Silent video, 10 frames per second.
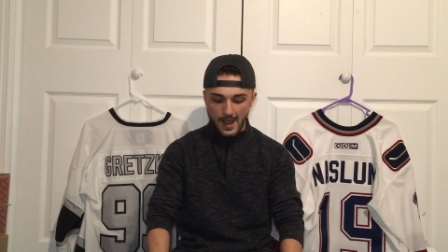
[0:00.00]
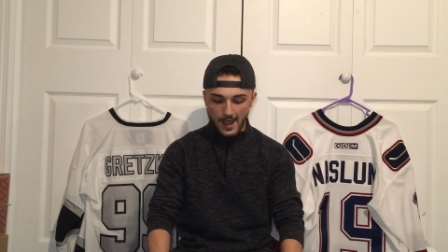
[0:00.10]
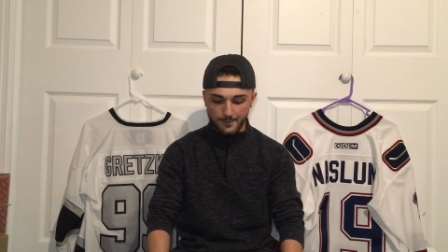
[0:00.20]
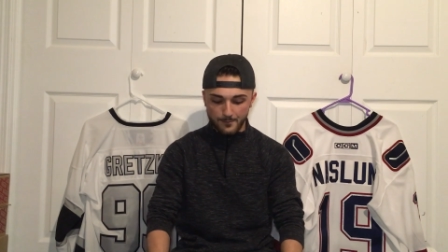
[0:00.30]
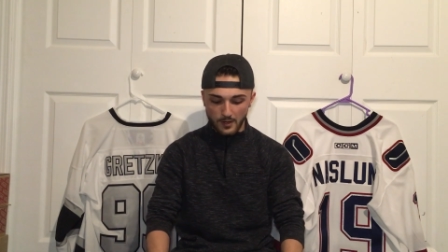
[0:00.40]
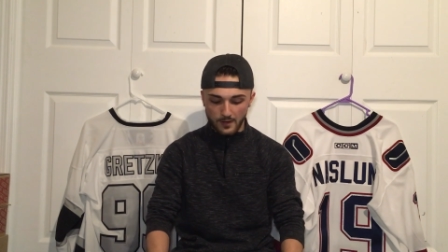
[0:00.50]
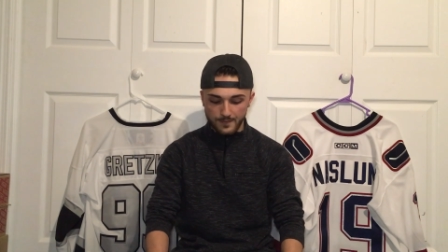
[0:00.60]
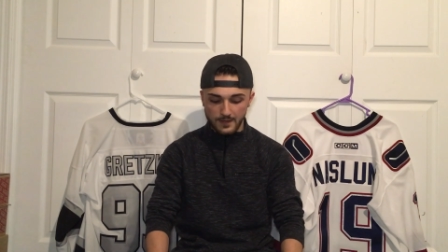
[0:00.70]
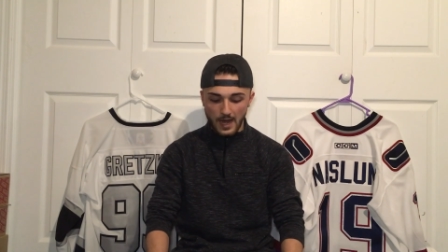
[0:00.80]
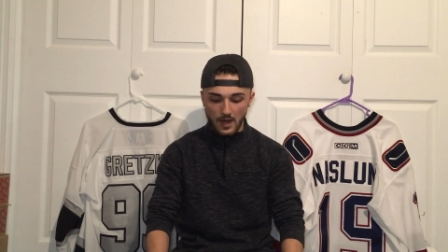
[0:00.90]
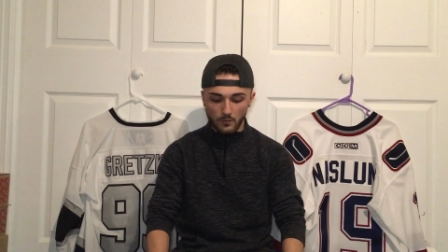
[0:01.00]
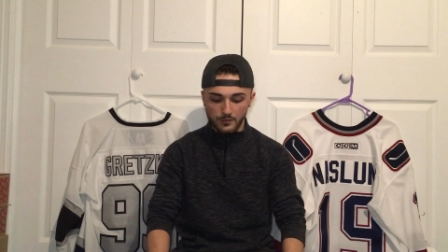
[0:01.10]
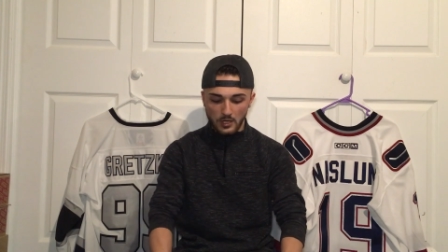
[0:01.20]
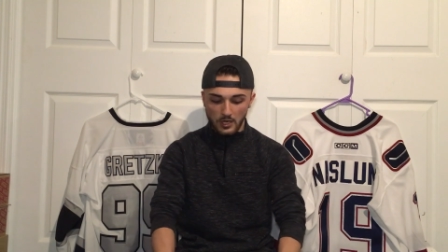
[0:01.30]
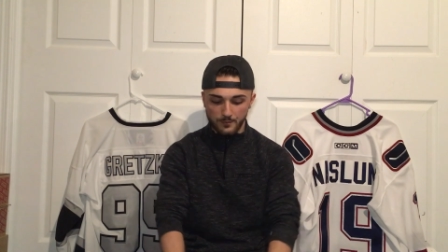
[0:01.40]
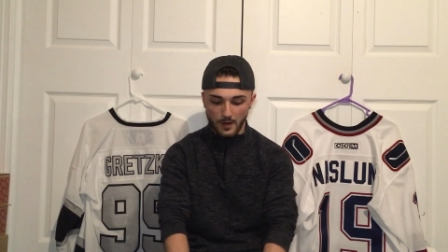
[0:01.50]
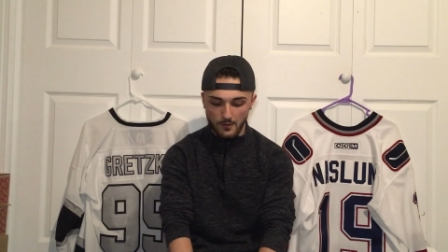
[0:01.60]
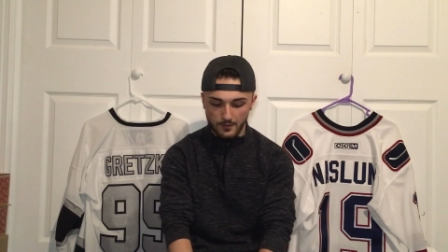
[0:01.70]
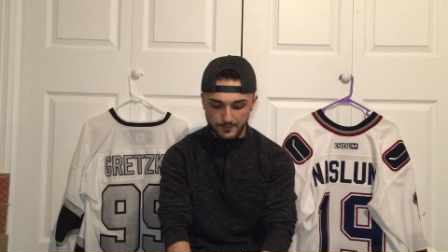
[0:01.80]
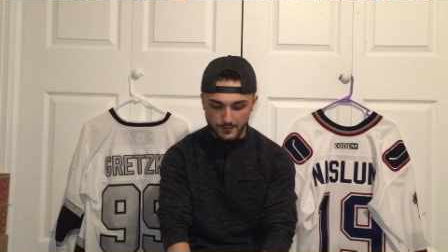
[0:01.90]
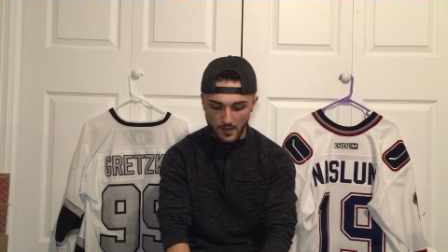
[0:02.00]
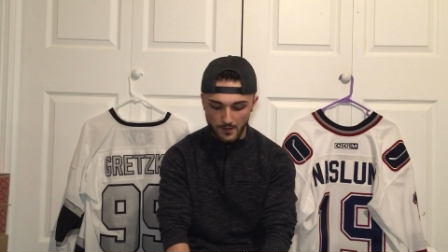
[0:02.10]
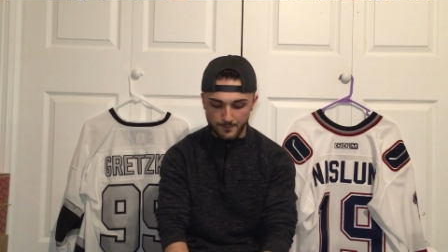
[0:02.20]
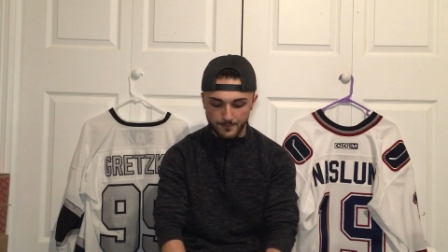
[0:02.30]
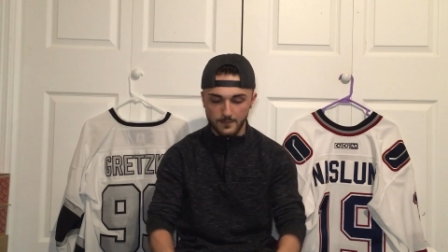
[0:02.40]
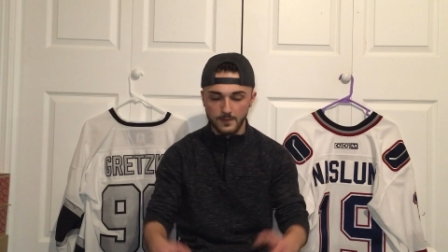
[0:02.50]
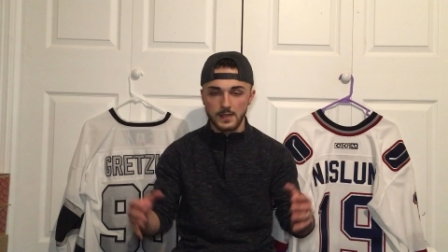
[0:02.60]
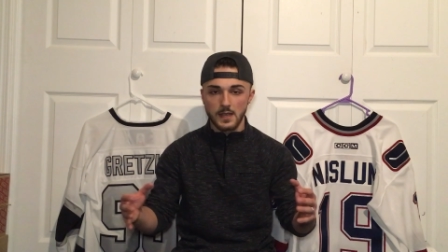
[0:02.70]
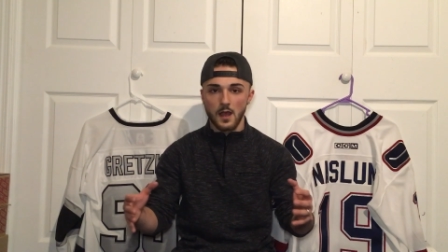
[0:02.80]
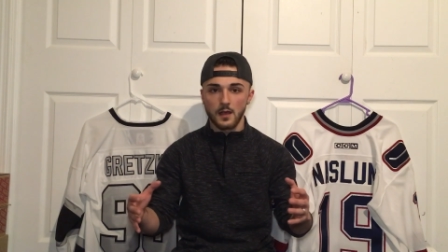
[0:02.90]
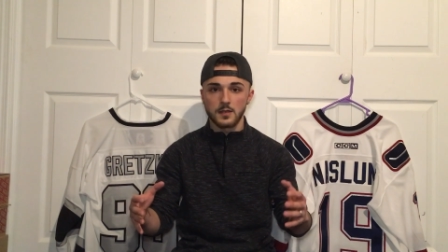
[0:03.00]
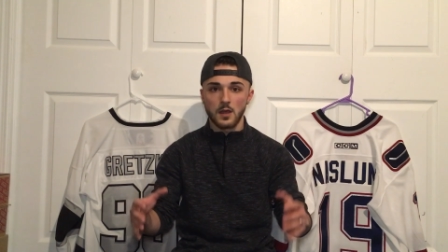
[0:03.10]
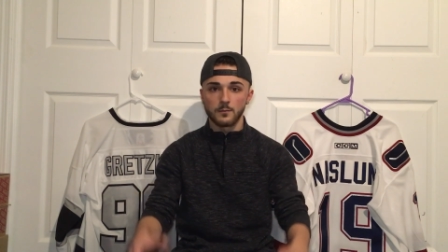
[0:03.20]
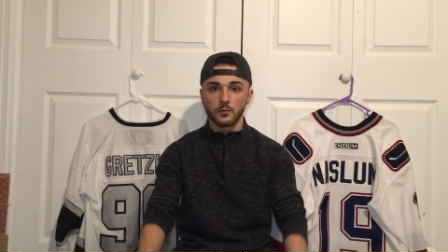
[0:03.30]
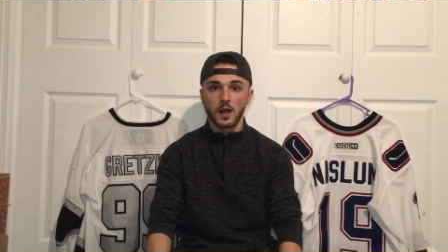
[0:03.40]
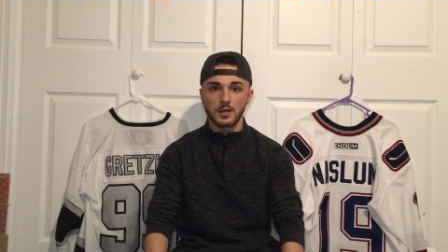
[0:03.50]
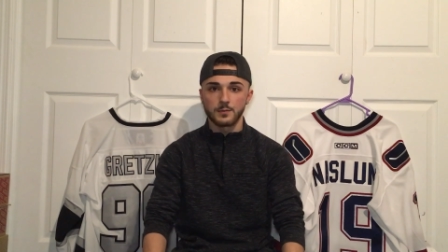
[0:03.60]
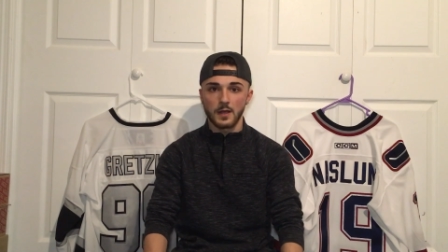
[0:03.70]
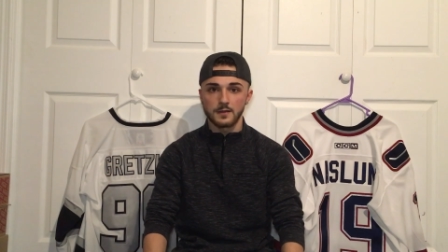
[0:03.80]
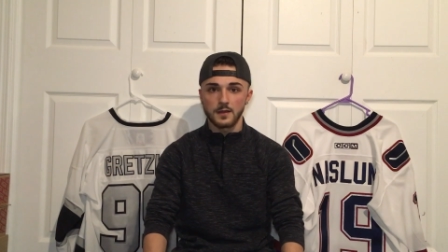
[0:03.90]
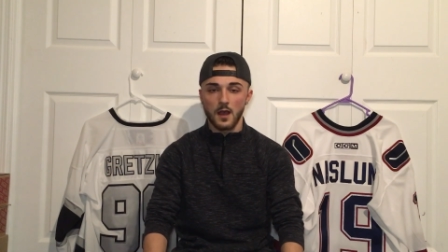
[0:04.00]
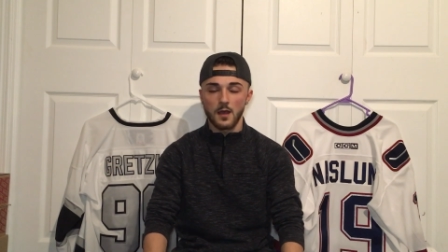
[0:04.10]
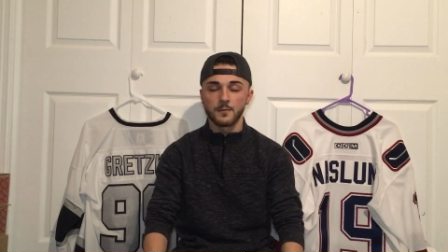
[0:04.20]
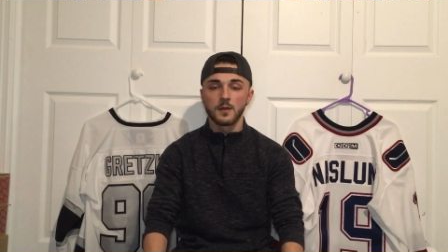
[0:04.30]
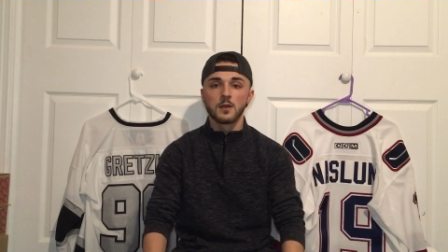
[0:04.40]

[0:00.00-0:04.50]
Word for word: And but the guy we'll talk about is um, the uh, young prospect um,